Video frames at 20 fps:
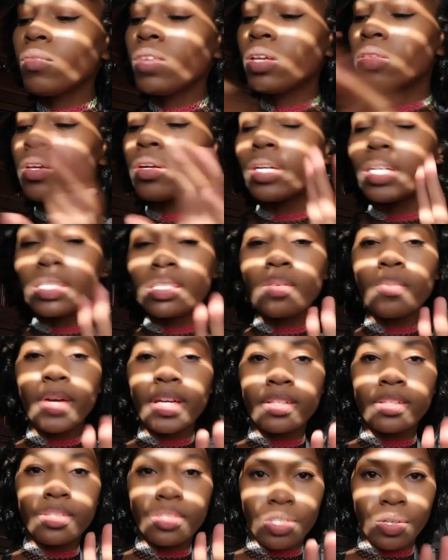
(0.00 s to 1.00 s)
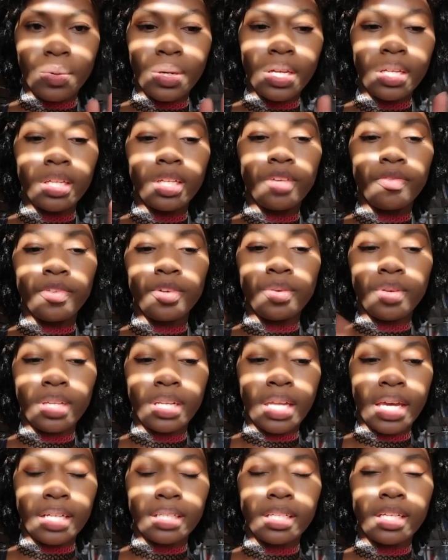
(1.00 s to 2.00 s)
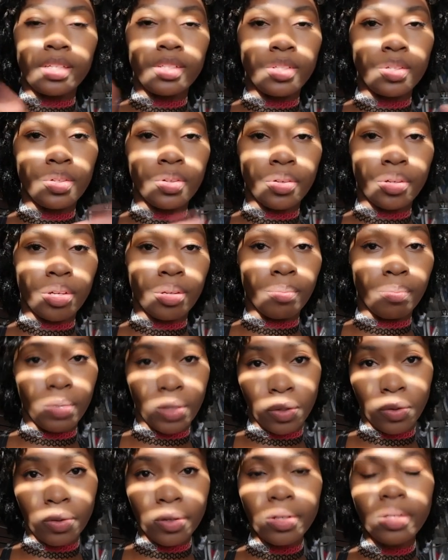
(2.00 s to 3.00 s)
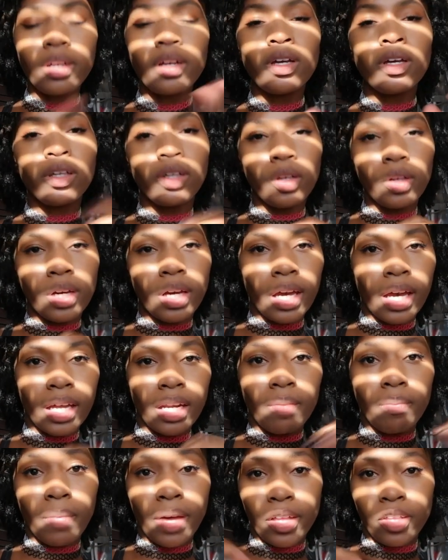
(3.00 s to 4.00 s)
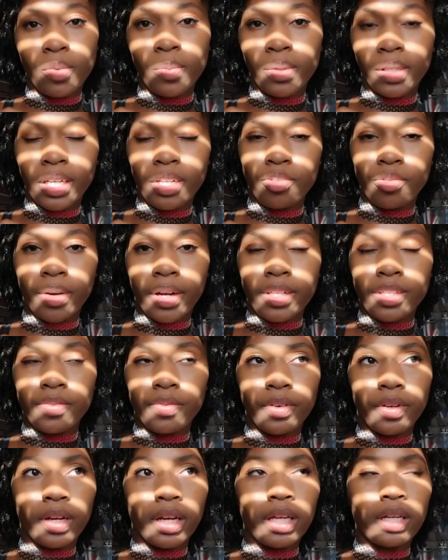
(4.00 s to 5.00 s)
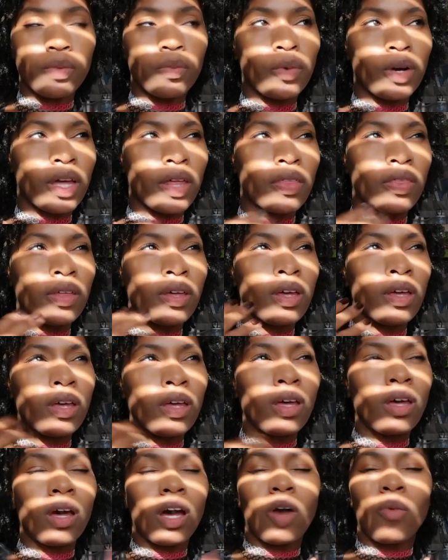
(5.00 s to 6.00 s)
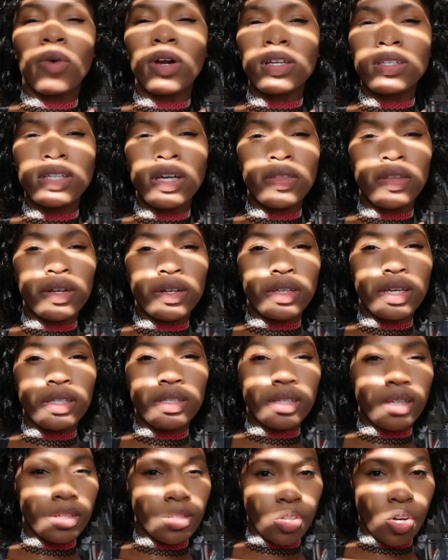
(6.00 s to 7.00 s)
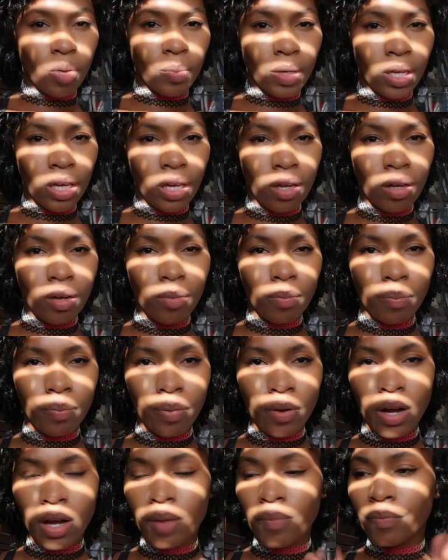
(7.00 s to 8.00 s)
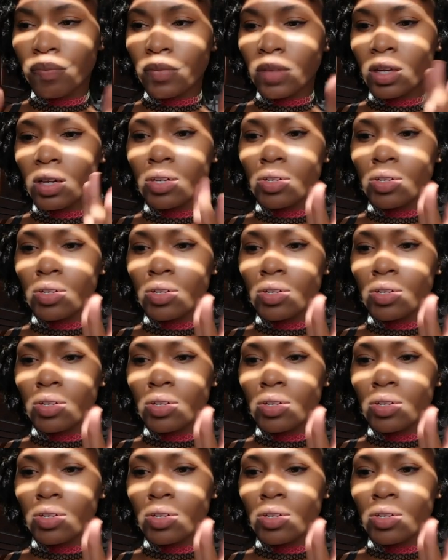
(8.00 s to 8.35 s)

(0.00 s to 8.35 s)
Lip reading: There is a way to do it. If you connect it to your computer, you can kind of manually transfer it with, I want to say it's an Adobe program.